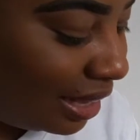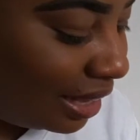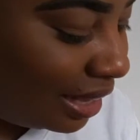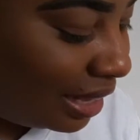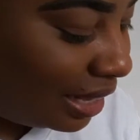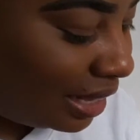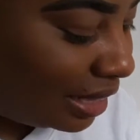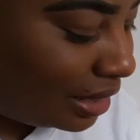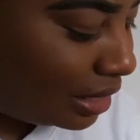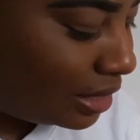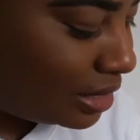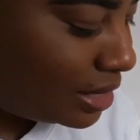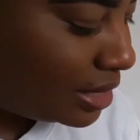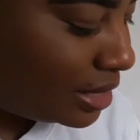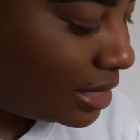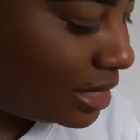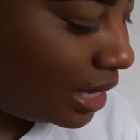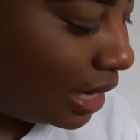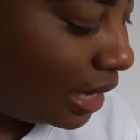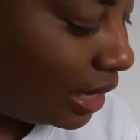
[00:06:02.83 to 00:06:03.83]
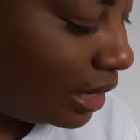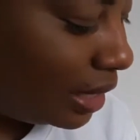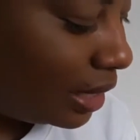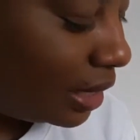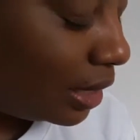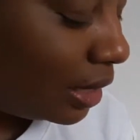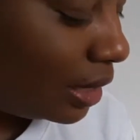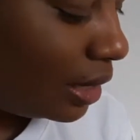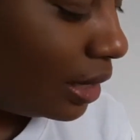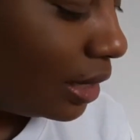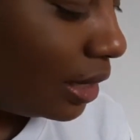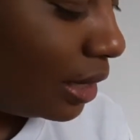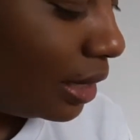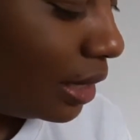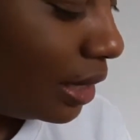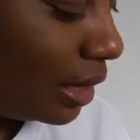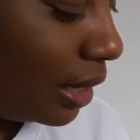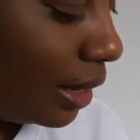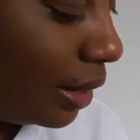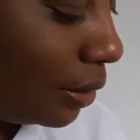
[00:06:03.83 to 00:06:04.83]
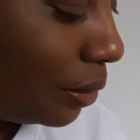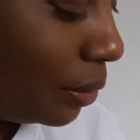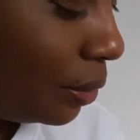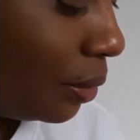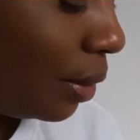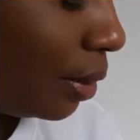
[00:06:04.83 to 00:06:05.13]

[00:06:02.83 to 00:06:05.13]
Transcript: This is like, I don't know how